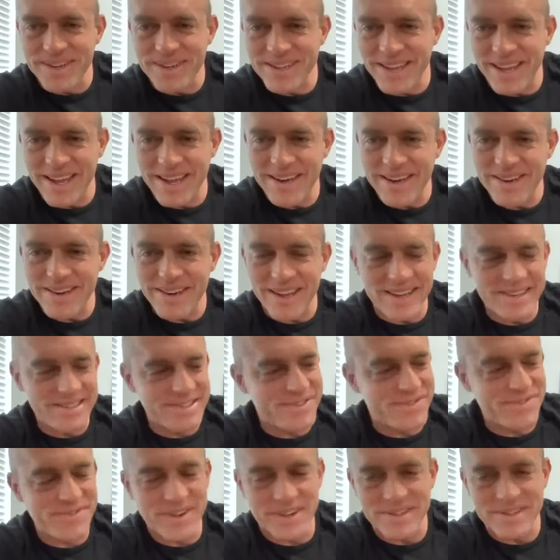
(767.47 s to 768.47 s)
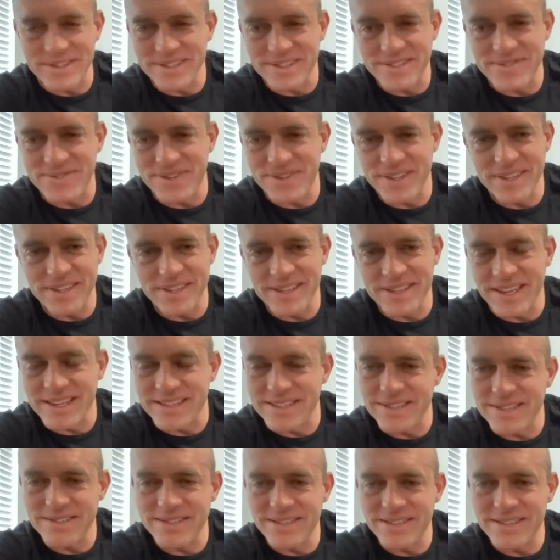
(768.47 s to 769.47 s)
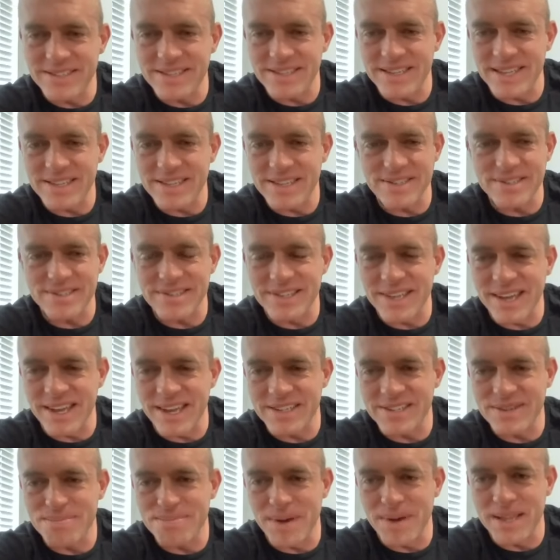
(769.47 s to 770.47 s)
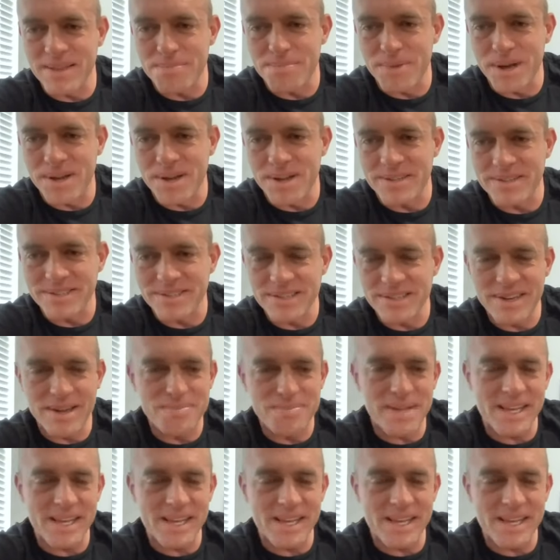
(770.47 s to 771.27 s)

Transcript: And I, I just felt this feeling like, dude, these Zinzers got you by the balls, dude.